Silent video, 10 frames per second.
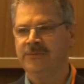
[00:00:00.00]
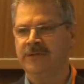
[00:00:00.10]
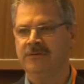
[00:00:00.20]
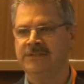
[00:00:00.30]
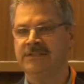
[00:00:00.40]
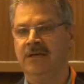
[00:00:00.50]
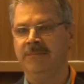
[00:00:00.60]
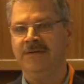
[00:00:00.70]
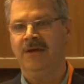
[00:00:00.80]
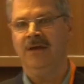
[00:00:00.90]
because
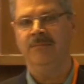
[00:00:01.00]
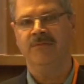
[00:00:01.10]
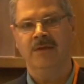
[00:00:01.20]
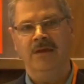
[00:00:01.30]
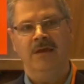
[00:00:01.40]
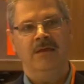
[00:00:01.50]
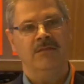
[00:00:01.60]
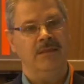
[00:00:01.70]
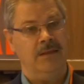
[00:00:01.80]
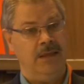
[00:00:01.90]
sometimes
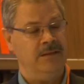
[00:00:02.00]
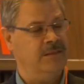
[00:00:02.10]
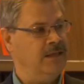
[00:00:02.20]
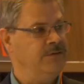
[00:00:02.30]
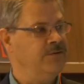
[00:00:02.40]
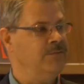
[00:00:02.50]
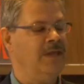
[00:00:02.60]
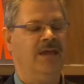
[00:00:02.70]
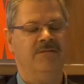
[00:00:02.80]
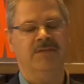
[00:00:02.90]
they don't
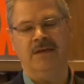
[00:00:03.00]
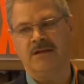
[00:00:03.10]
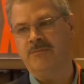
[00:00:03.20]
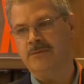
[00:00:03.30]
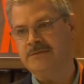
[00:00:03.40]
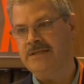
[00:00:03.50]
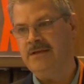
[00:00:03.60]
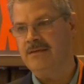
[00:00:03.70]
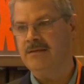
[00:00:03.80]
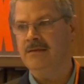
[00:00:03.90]
have the
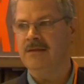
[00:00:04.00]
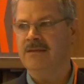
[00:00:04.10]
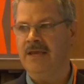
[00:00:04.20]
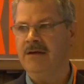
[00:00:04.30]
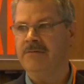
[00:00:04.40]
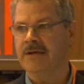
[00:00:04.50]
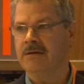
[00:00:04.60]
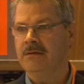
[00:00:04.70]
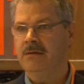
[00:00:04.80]
expertise in this area.